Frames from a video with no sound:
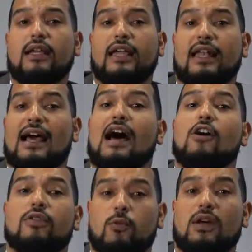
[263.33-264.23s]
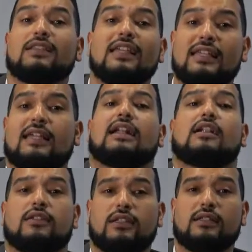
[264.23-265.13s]
and what they get out
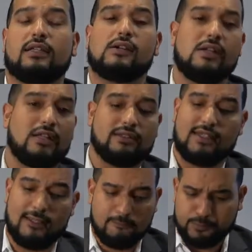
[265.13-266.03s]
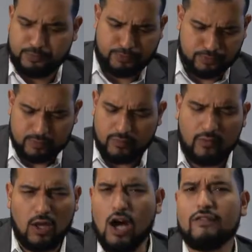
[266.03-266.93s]
of the deal. See,
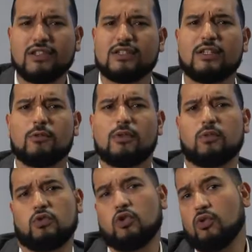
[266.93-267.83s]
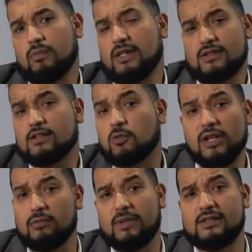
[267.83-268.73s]
obviously you're in business,
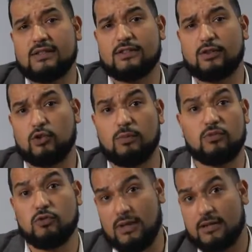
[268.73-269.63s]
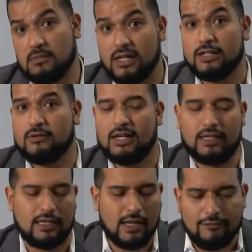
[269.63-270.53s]
we're in business to make money, right?
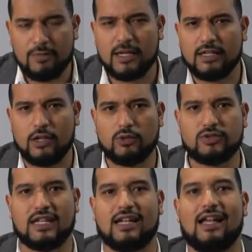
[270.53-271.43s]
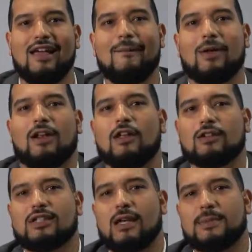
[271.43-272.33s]
And everybody knows that. But a lot
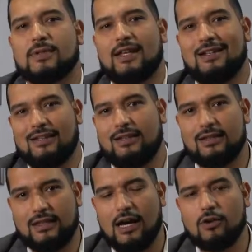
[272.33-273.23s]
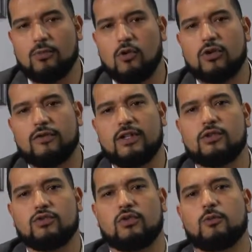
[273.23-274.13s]
of times in the automotive
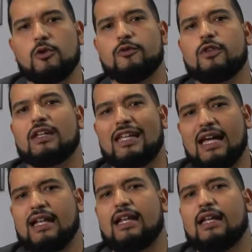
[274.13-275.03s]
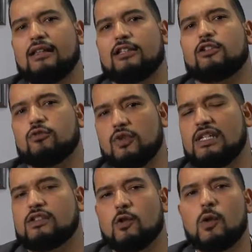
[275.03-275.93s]
industry, we forget that the
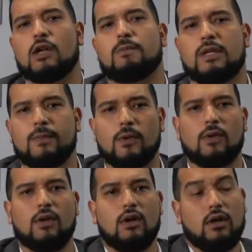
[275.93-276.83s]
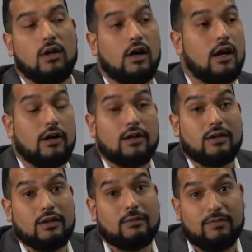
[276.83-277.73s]
reason why people are
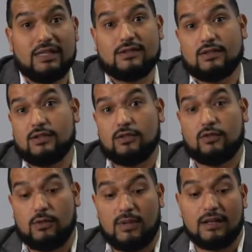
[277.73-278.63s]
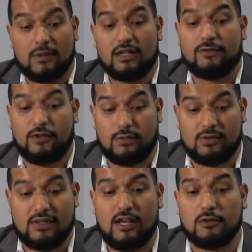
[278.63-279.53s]
in business is to make money for
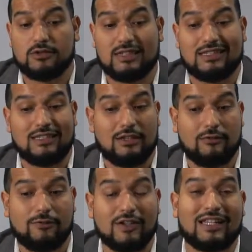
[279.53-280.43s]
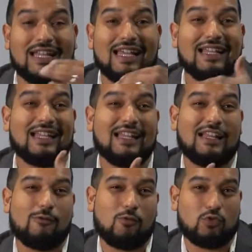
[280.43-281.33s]
themselves, and forget
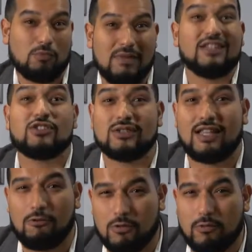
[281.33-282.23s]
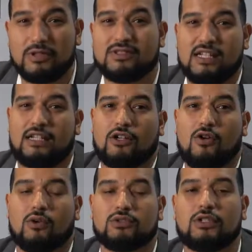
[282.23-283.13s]
to mention that when we're setting
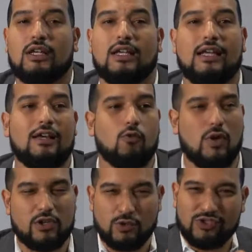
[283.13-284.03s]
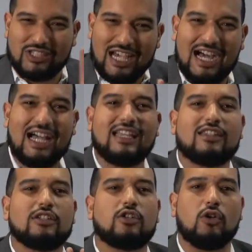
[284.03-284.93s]
goals. When you tie
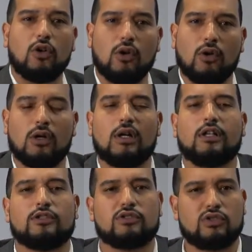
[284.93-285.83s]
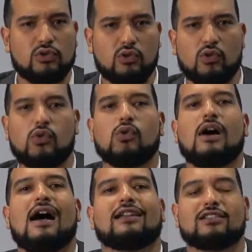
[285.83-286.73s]
the goal to
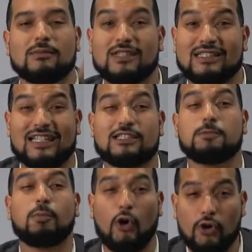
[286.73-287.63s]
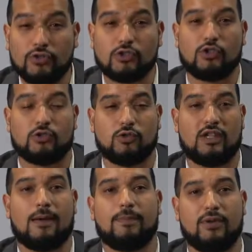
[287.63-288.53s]
something that's personal to
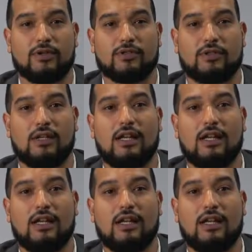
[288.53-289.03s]
that person,